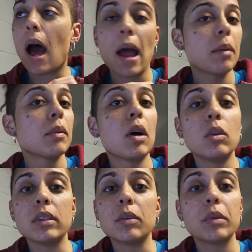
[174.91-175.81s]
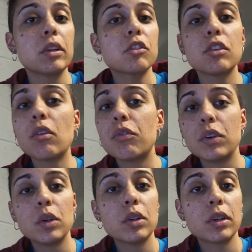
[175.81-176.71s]
I am golden. When there's no
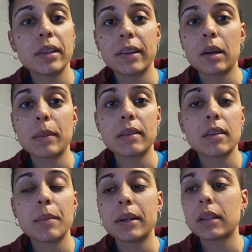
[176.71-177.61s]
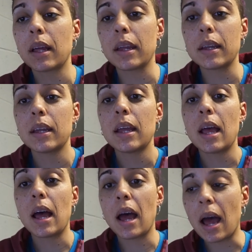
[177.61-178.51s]
food or anything on my stomach, like
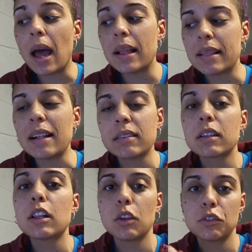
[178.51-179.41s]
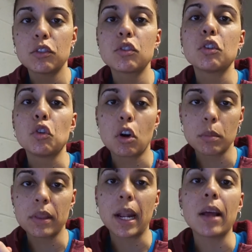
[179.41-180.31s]
that's the closest to
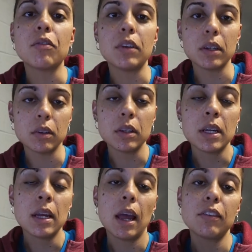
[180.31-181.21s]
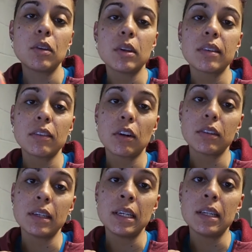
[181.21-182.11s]
normal that I feel. As soon as I
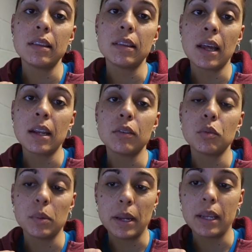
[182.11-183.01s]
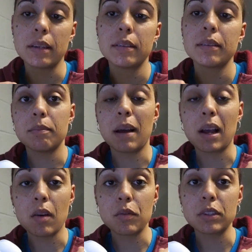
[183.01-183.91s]
start to eat, that is when my
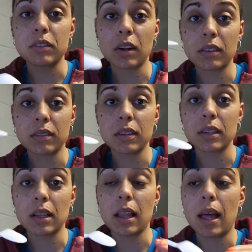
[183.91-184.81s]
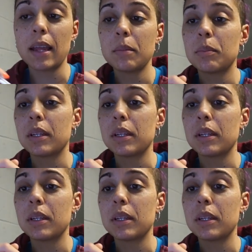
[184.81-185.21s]
comfort starts to decline.